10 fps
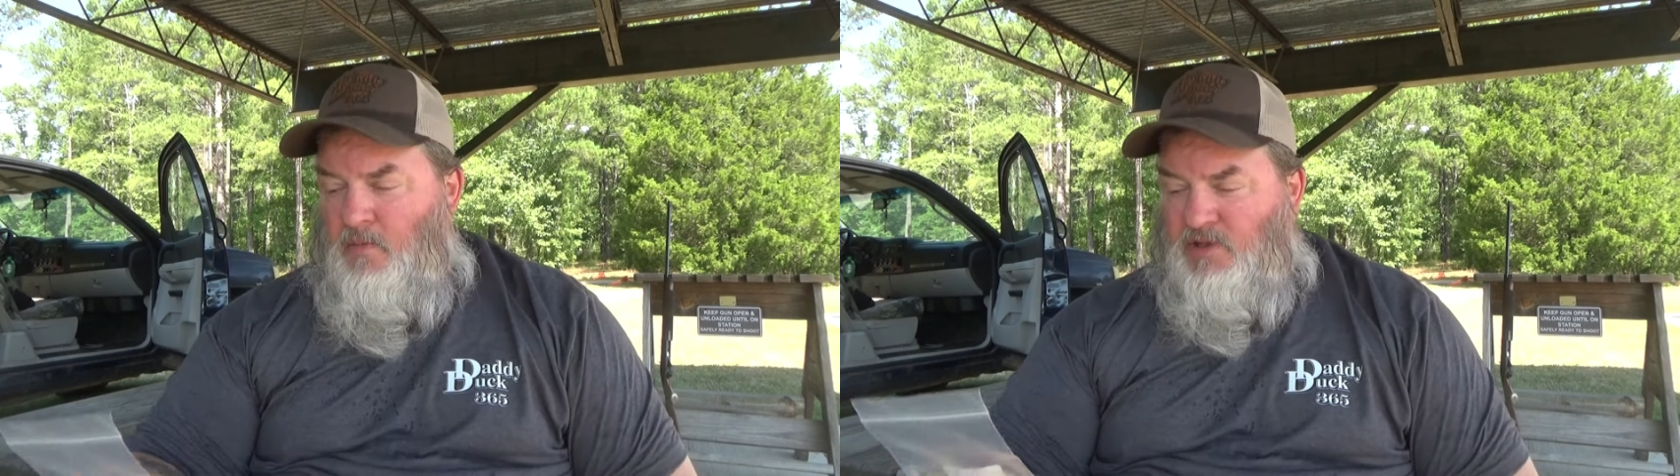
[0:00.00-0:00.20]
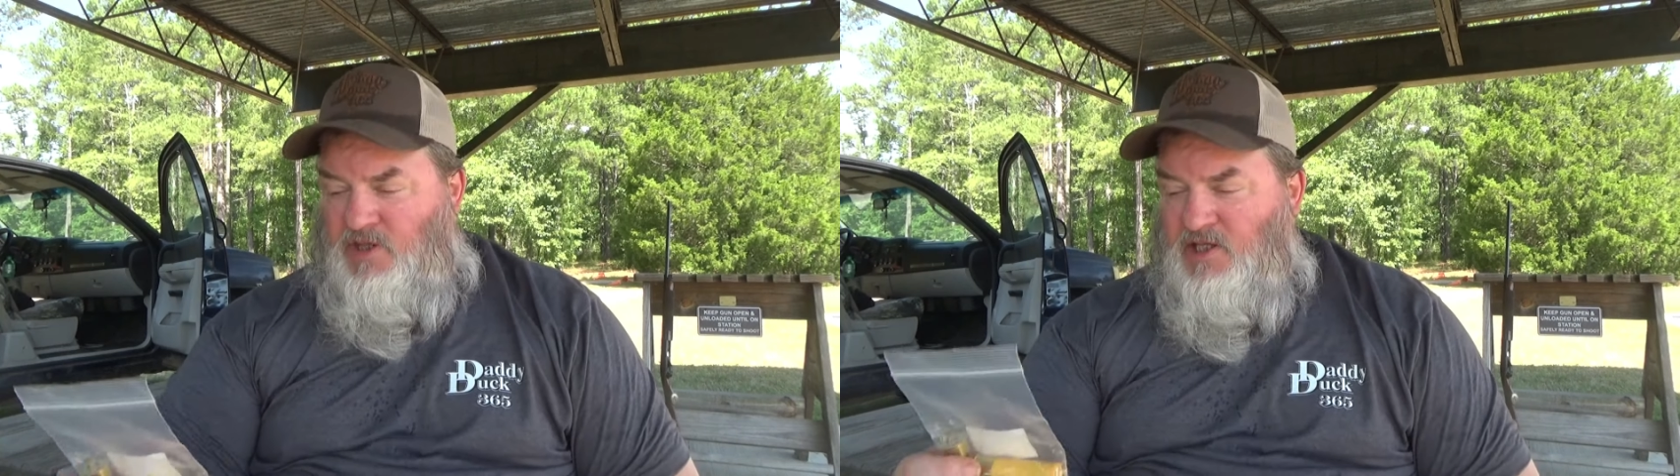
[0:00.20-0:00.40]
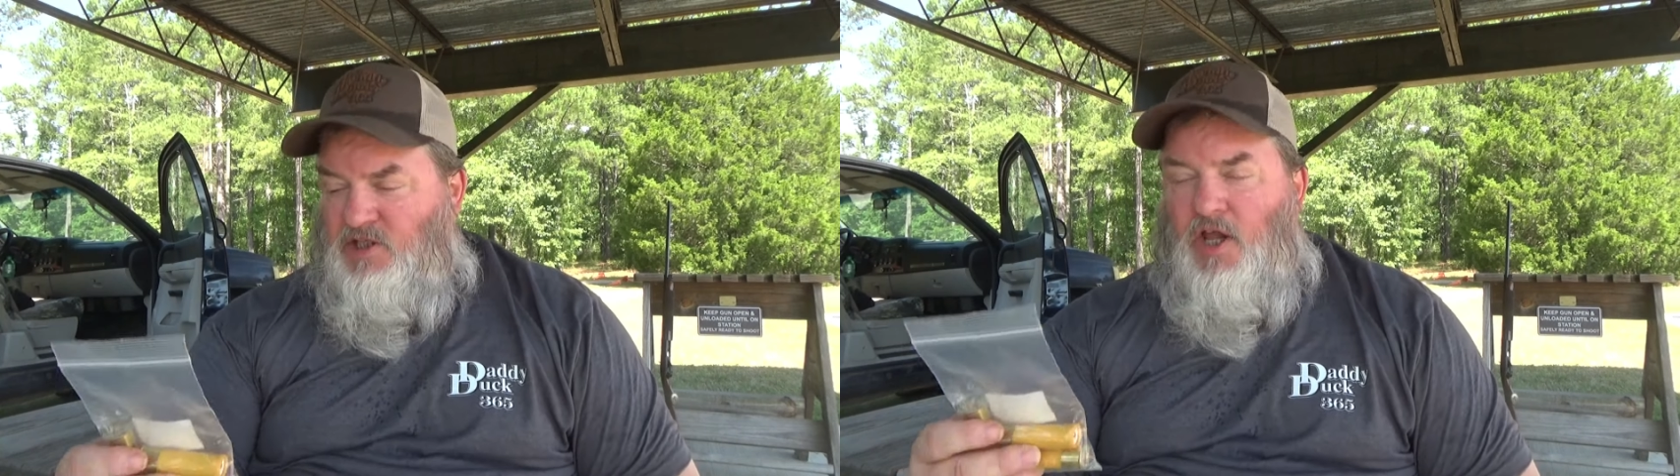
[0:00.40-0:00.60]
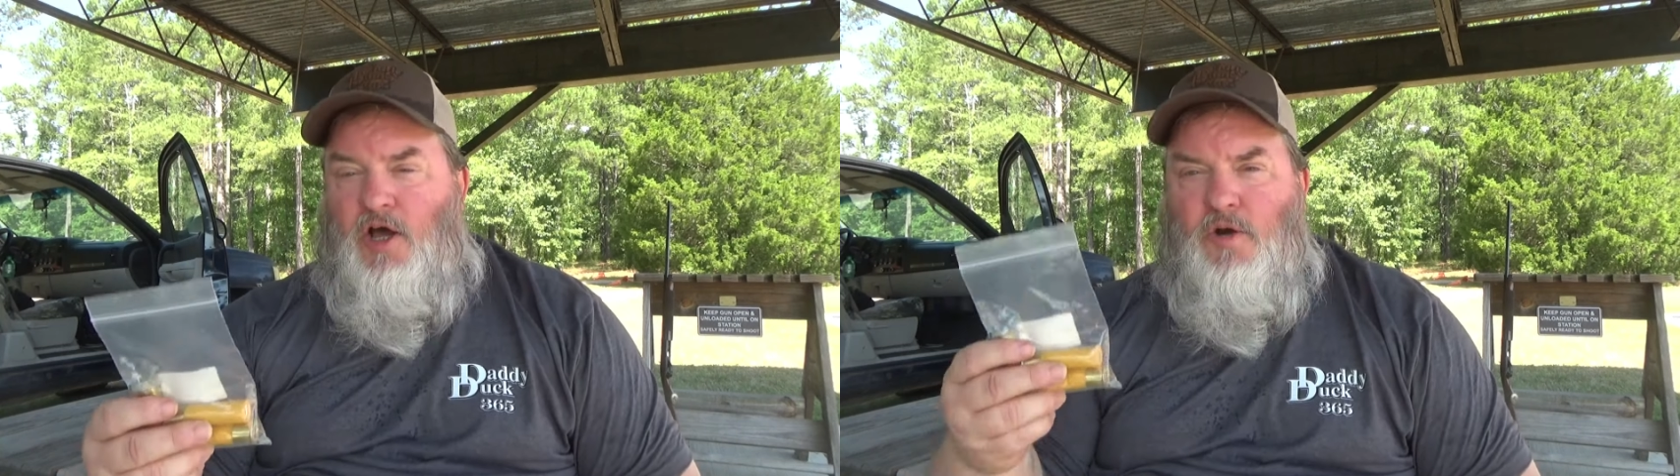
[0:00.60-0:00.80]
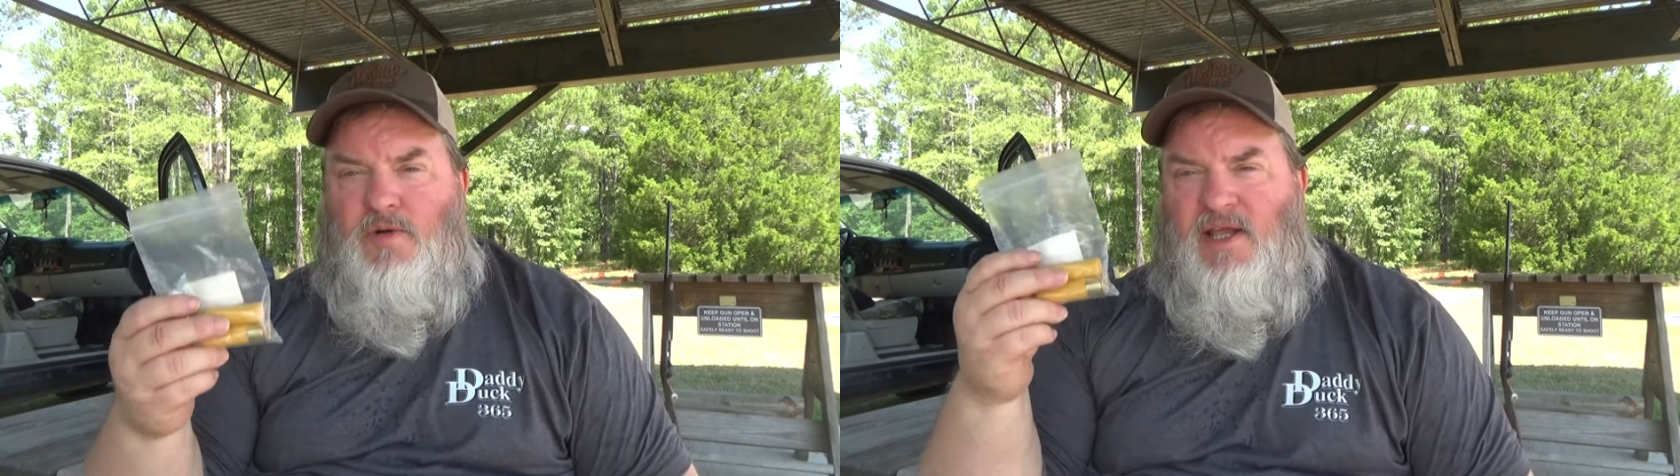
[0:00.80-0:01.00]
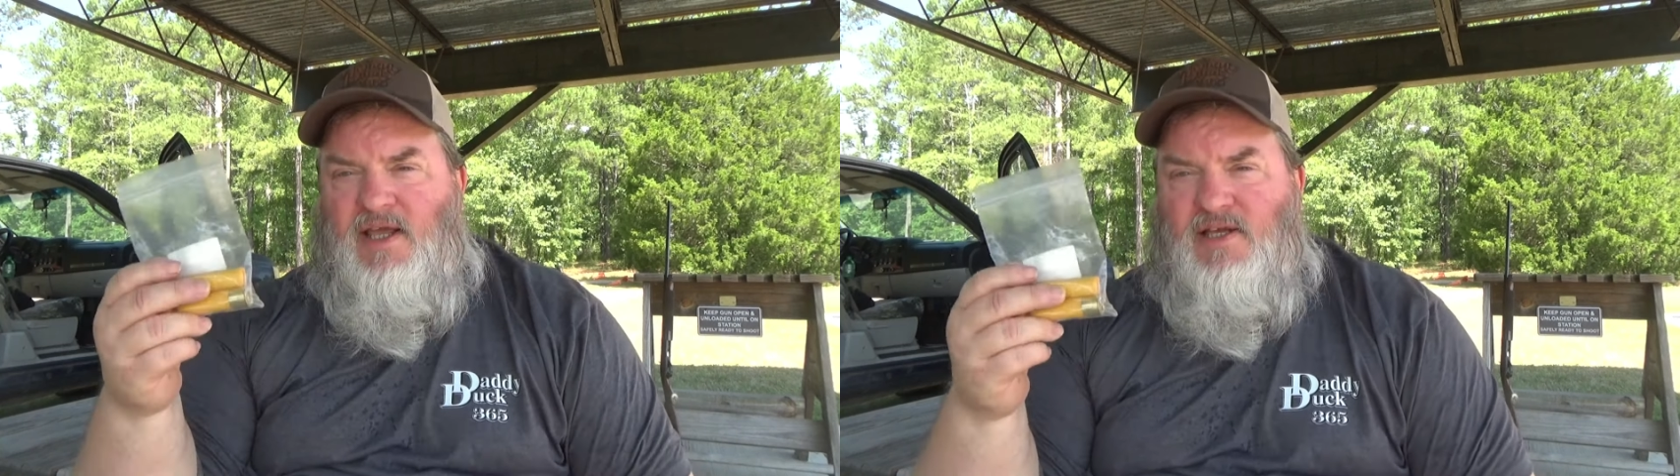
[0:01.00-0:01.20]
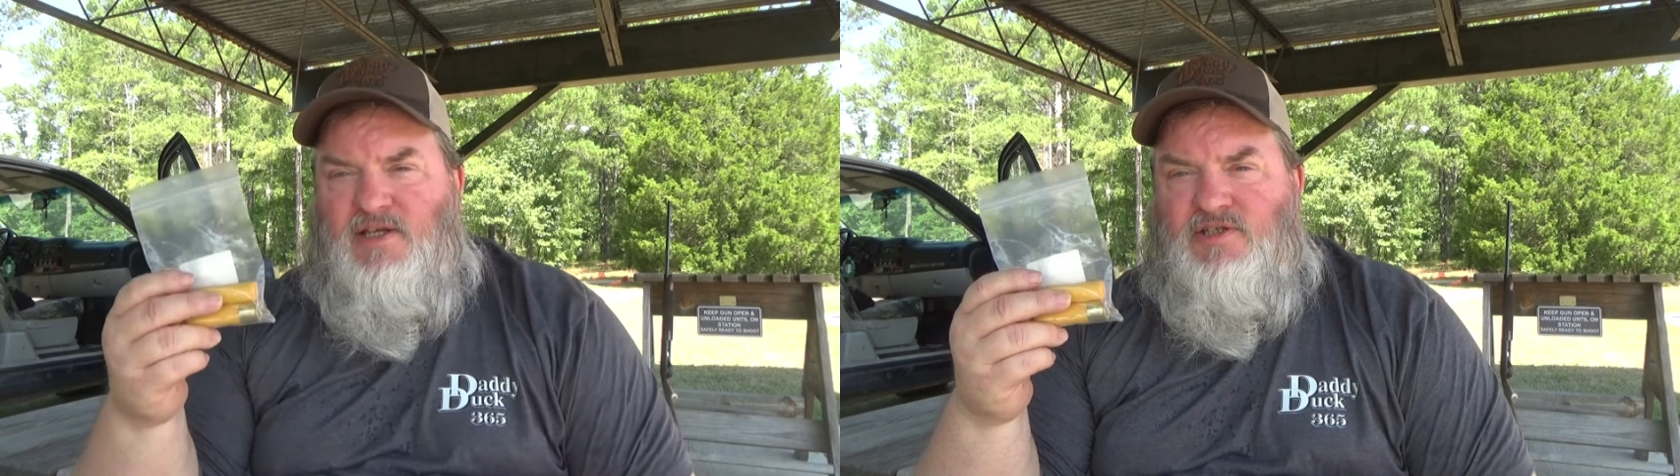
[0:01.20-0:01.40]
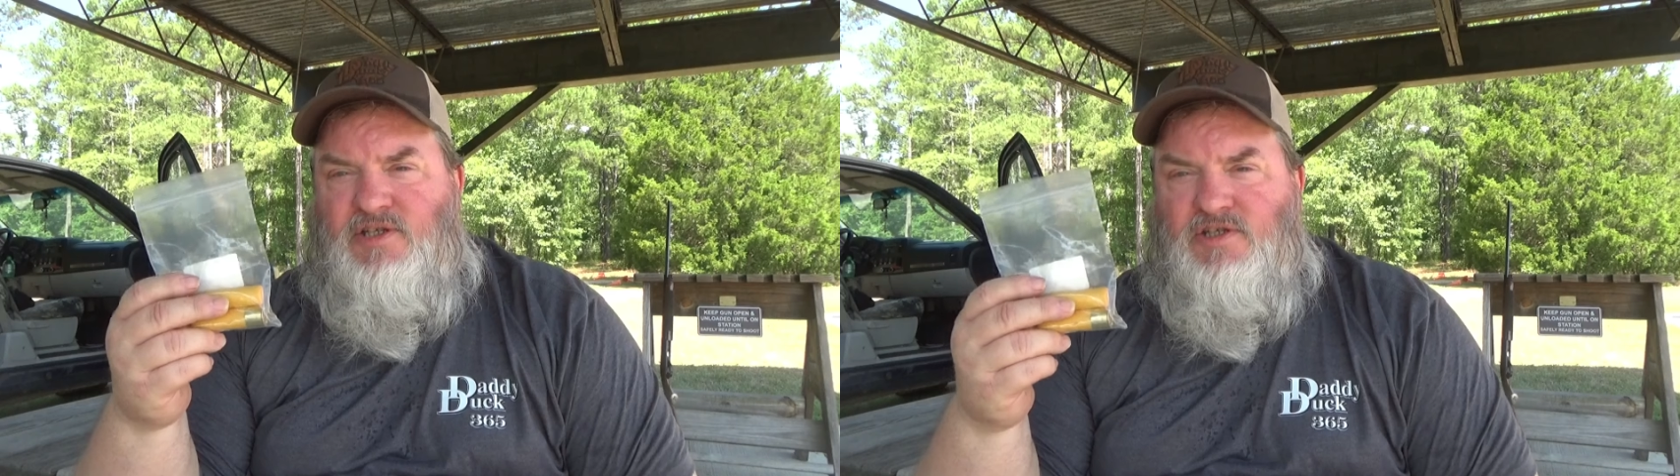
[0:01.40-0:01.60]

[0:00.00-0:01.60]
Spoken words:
But this load is